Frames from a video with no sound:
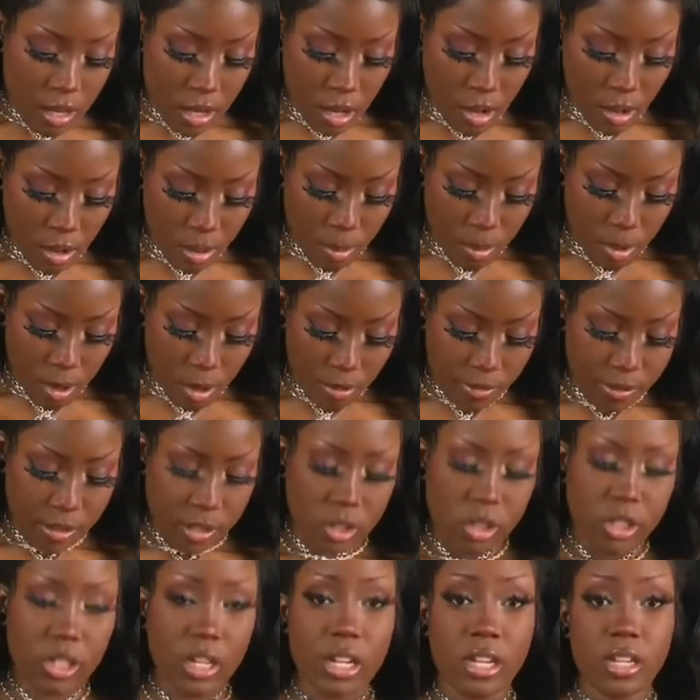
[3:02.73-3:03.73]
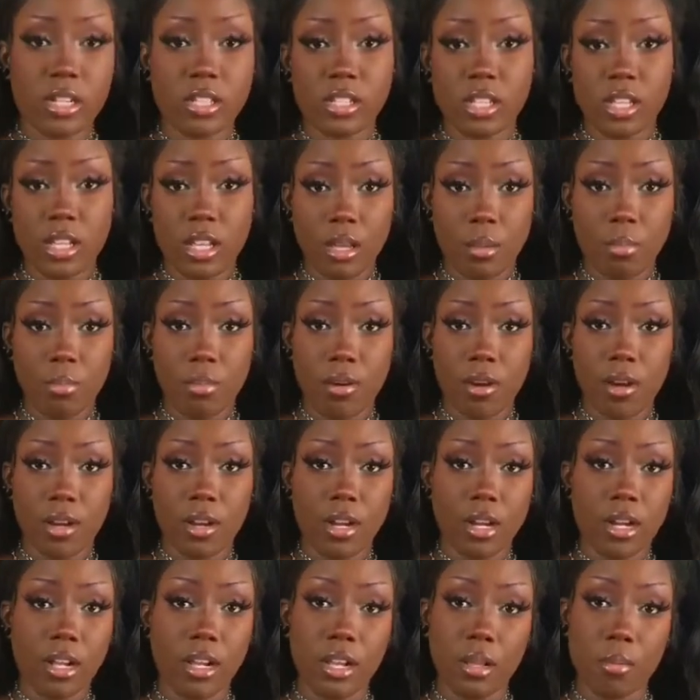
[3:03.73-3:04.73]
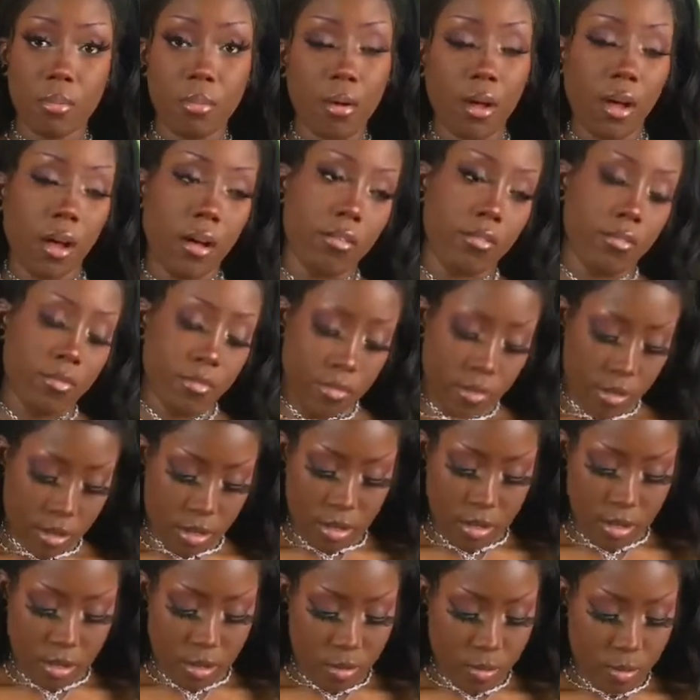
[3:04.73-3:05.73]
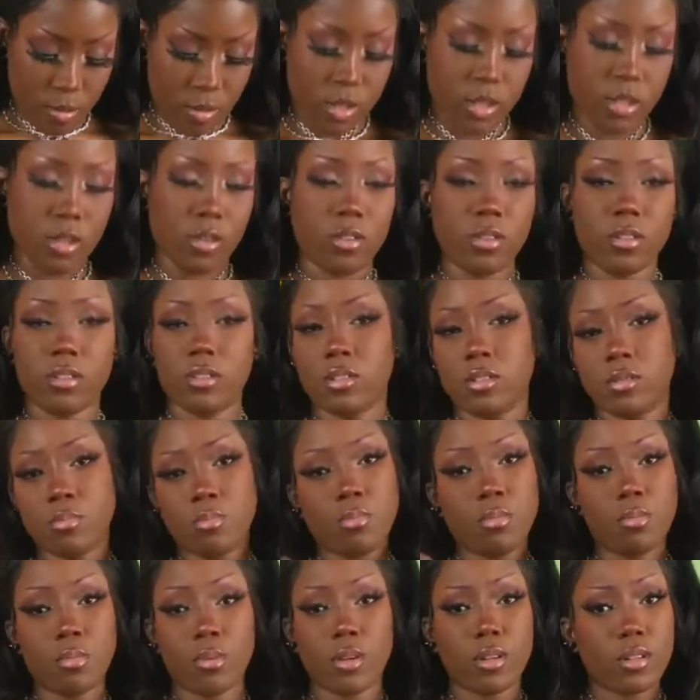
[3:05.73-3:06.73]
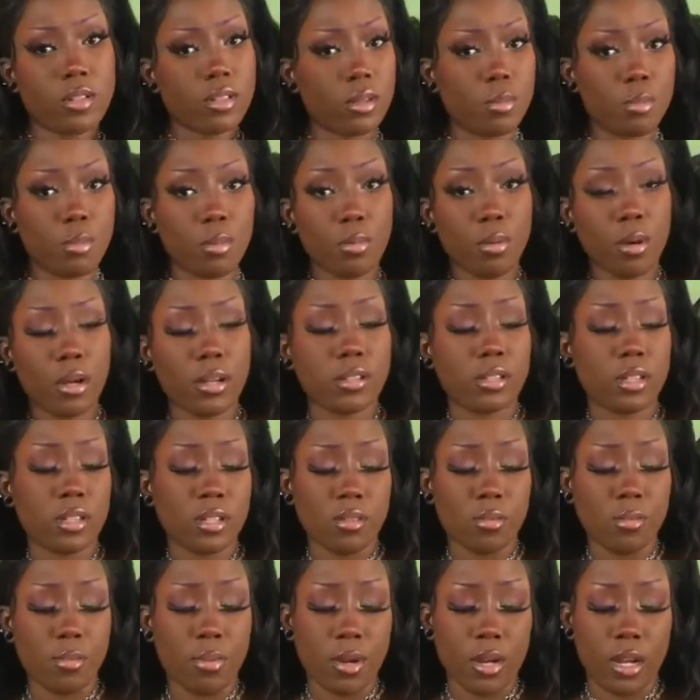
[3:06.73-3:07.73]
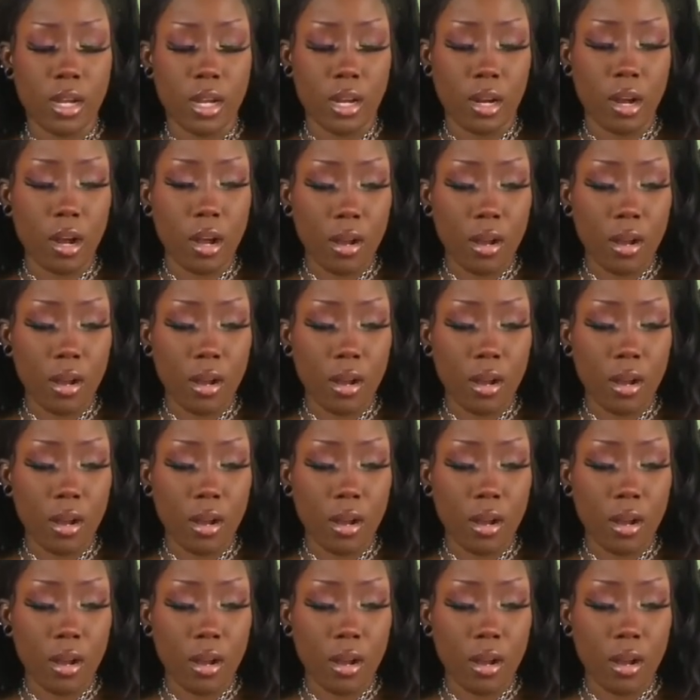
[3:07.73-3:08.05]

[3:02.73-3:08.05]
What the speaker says: All these chains clip on and clip off, so it's pretty simple process of putting it on.